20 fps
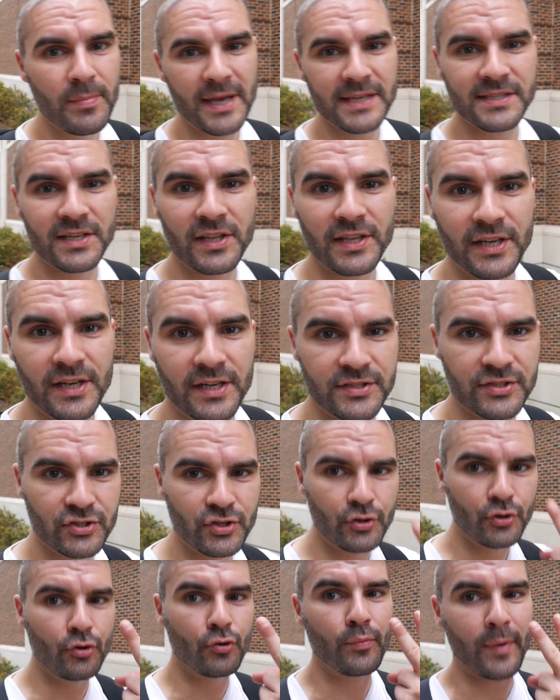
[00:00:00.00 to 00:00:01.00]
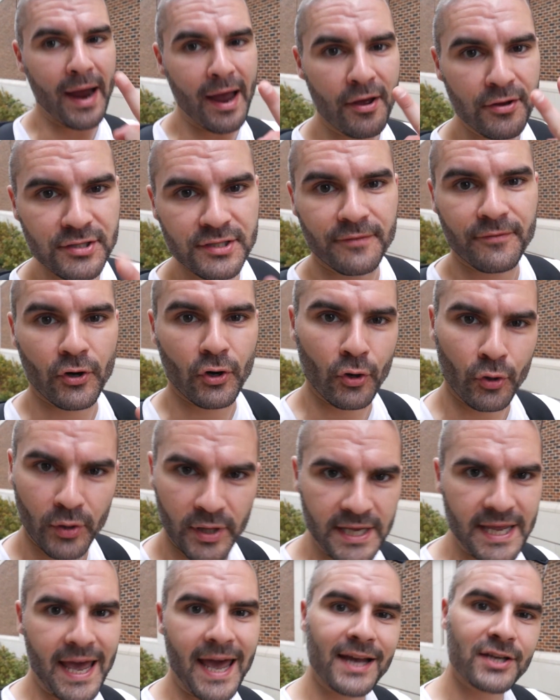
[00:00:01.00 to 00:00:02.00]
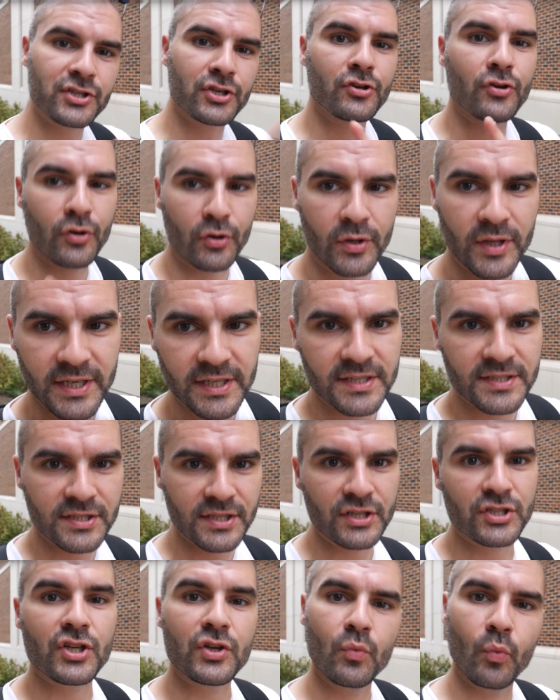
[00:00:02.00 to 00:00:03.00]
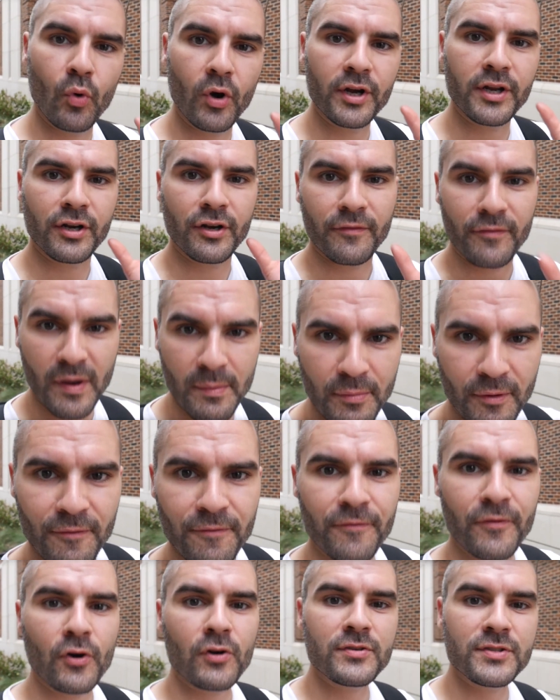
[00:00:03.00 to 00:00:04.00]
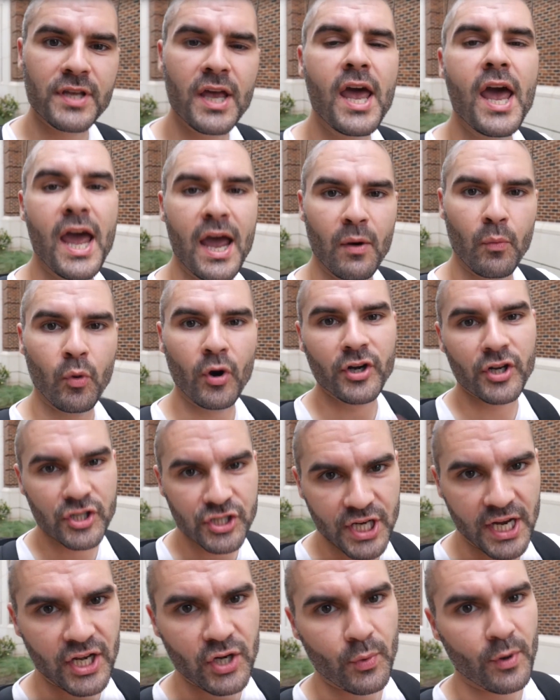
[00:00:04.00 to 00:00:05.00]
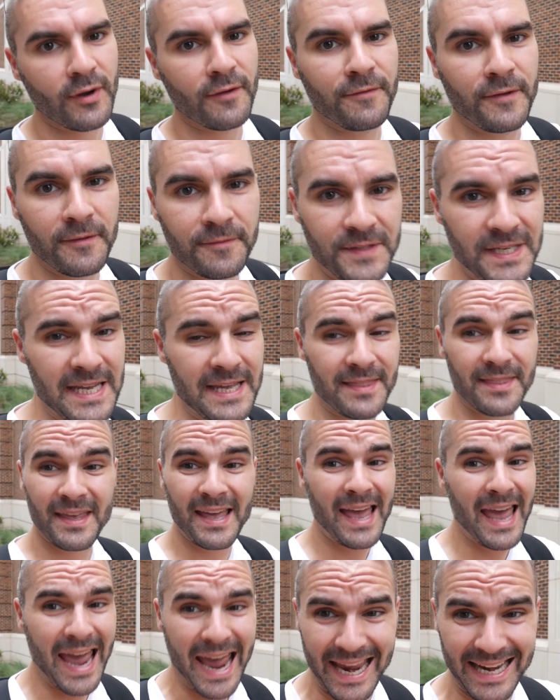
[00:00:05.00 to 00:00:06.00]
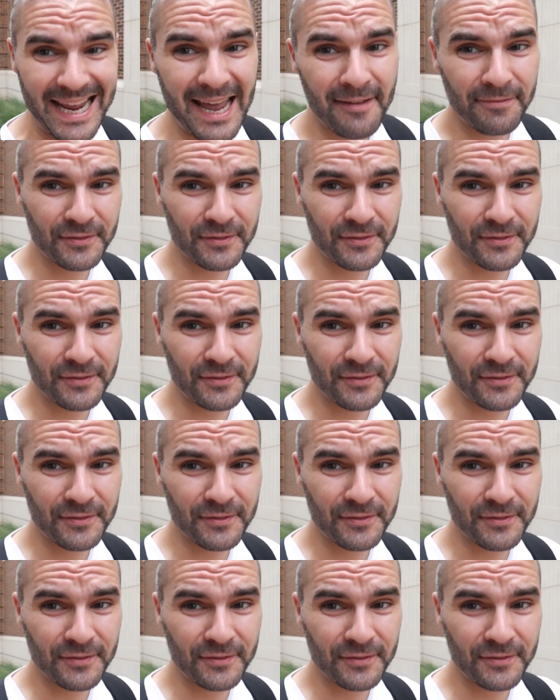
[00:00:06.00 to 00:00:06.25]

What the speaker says: basically does two rounds of early action, early decision, one on November 1st and one on January 15th. And